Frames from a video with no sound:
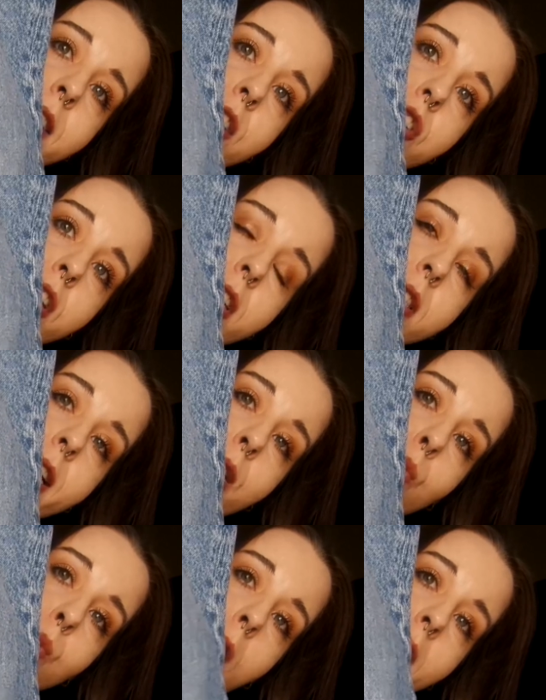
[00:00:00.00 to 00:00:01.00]
stitching is like
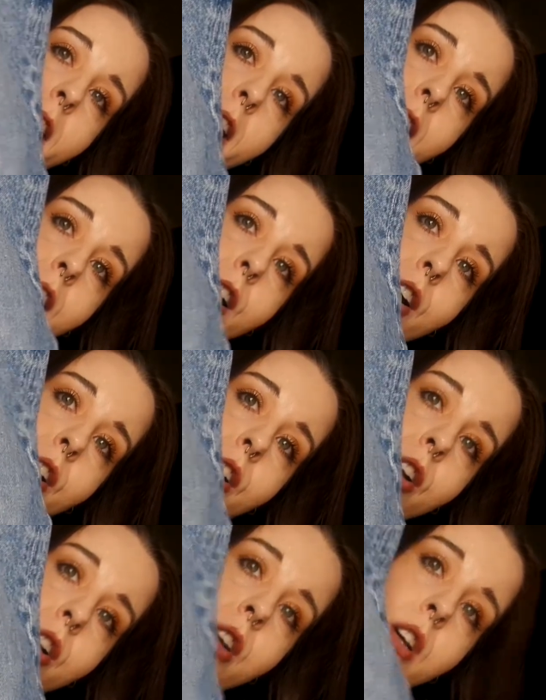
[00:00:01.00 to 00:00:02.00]
right here
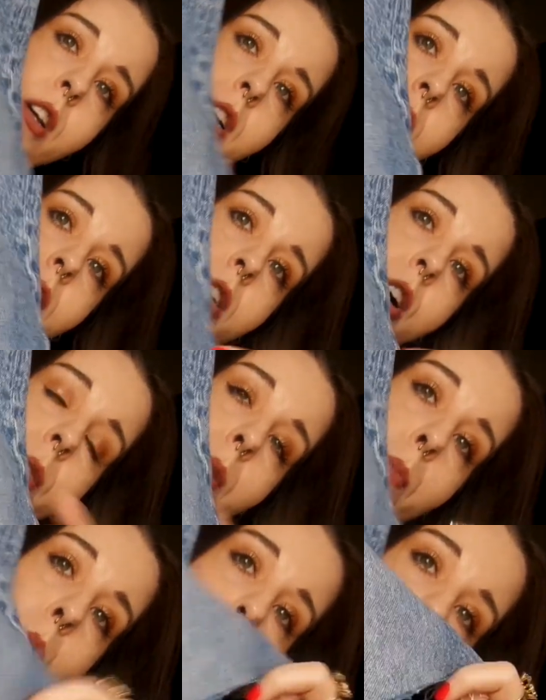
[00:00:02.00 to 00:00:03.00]
on the
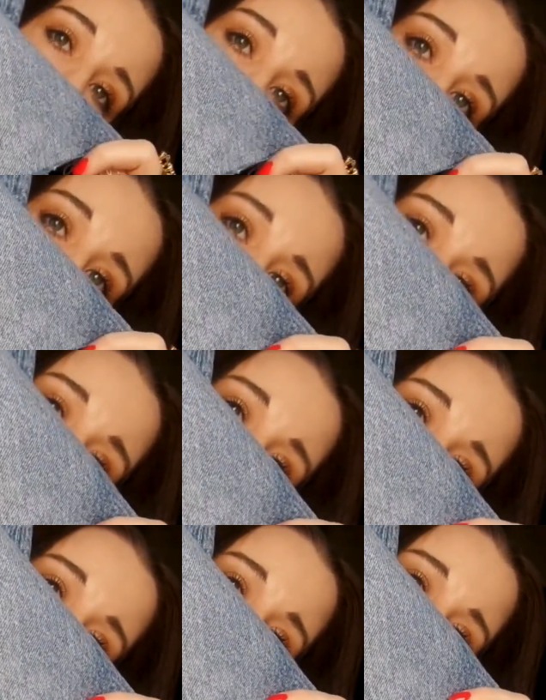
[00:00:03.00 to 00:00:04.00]
point
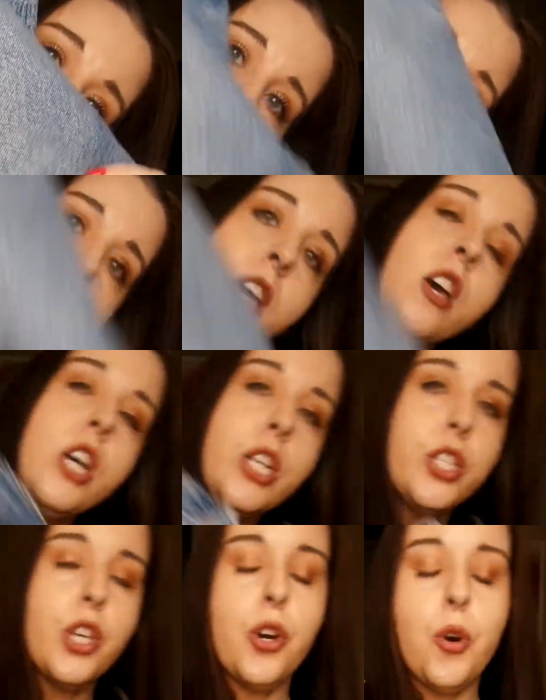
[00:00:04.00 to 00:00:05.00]
of the V.
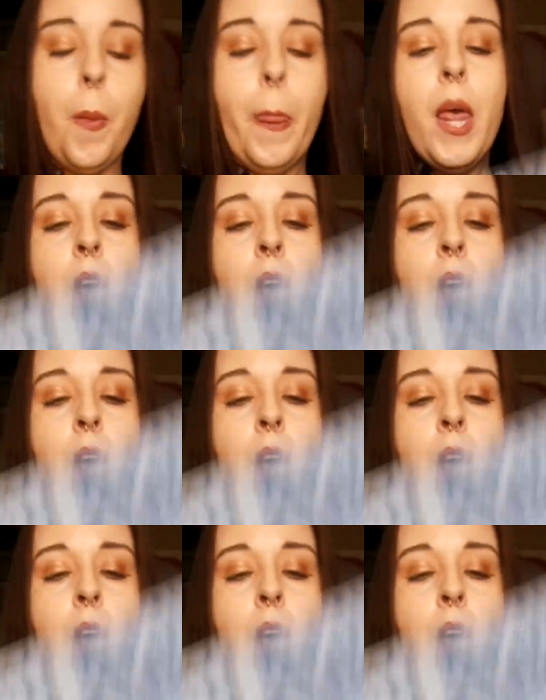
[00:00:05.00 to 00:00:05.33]
So